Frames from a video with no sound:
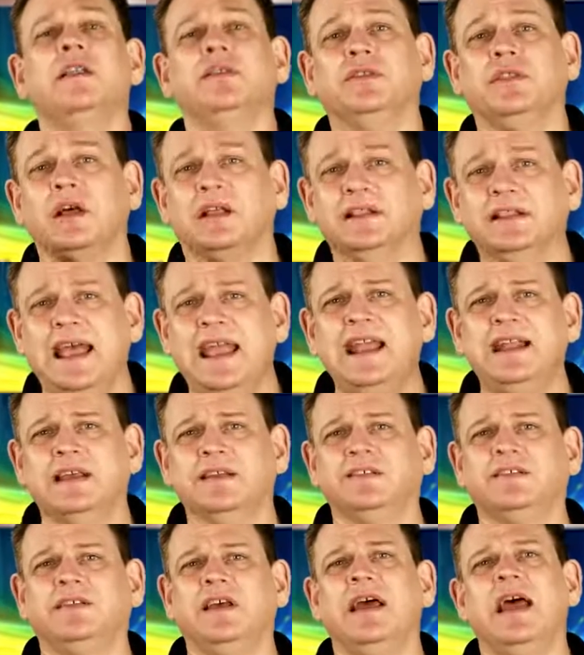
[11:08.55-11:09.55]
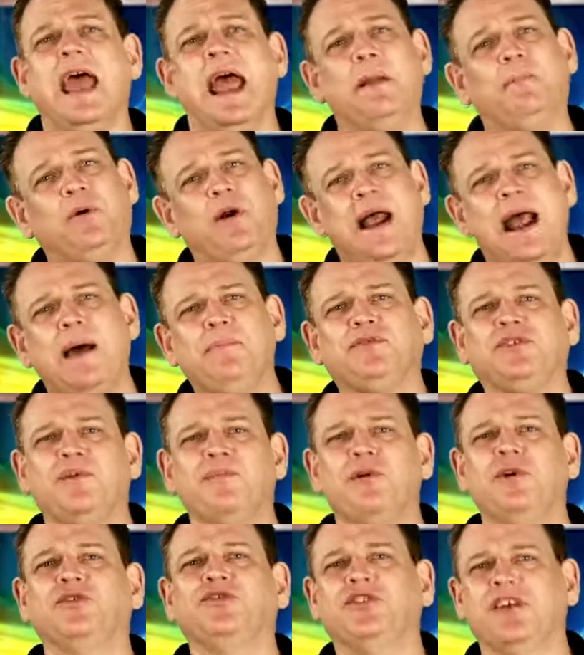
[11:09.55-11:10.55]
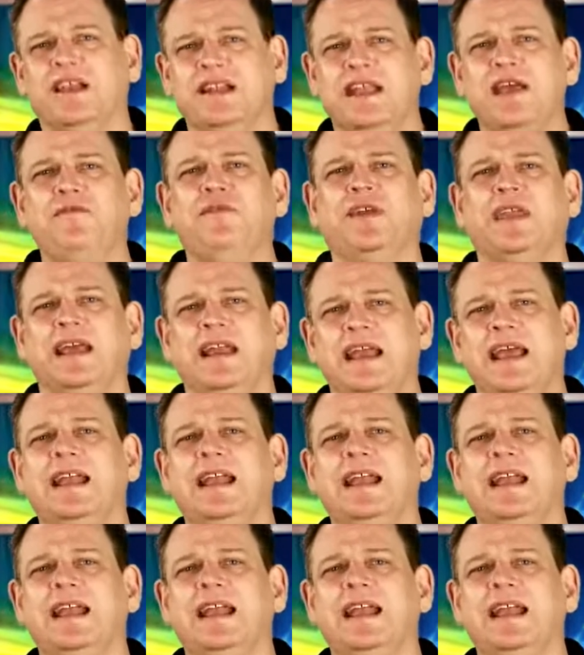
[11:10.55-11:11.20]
The latest and perhaps the most significant